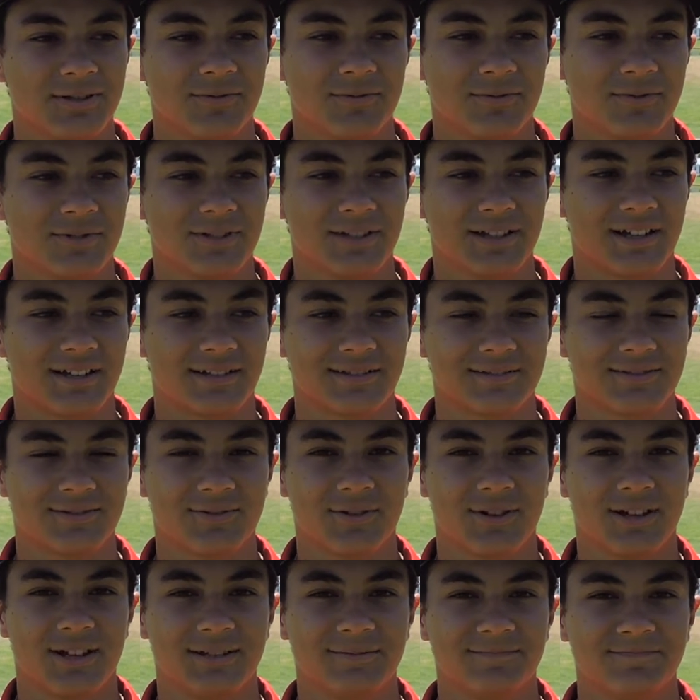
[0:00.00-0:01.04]
They weren't that
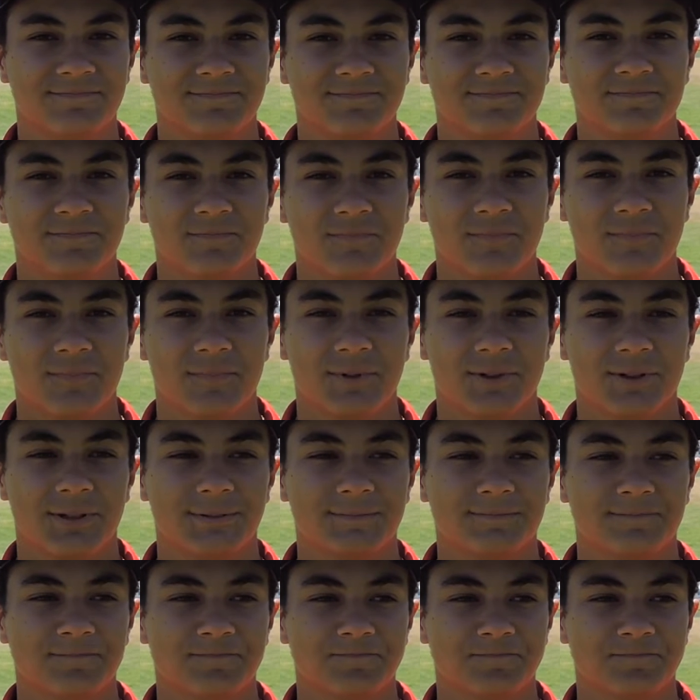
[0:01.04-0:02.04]
great. But